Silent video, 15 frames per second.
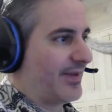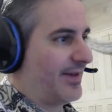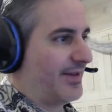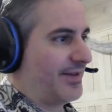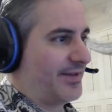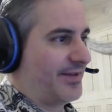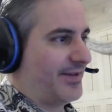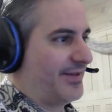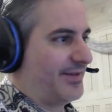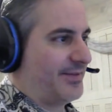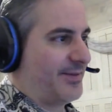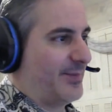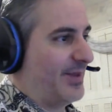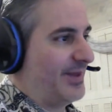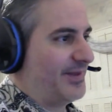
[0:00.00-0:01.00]
I
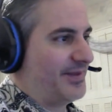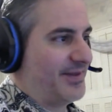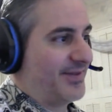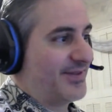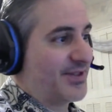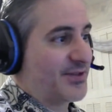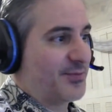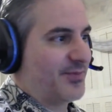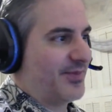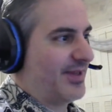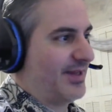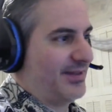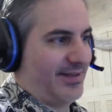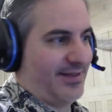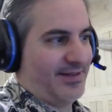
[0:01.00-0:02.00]
mean, it just
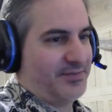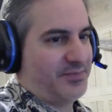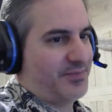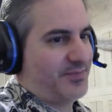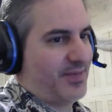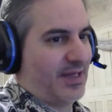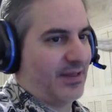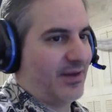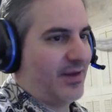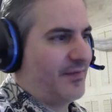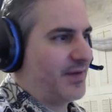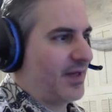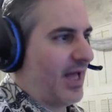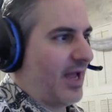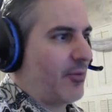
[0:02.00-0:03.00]
I
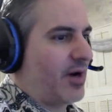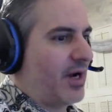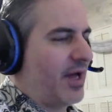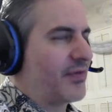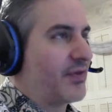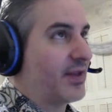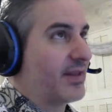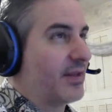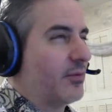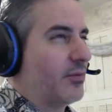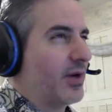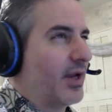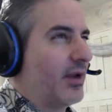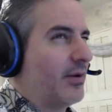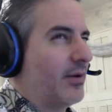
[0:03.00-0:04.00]
loved it. I think
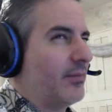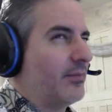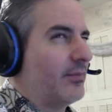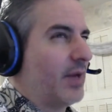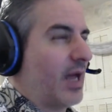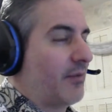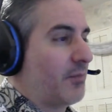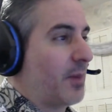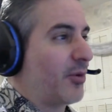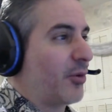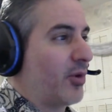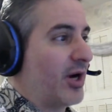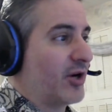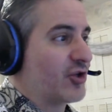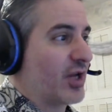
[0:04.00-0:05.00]
when I remember
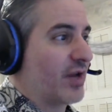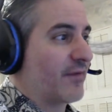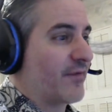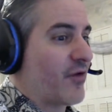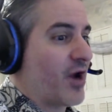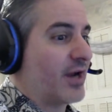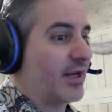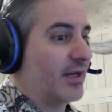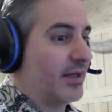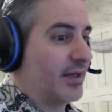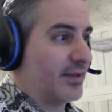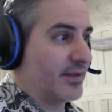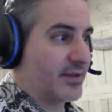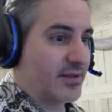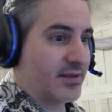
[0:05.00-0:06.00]
watching on Friday
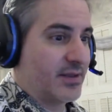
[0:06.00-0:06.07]
nights.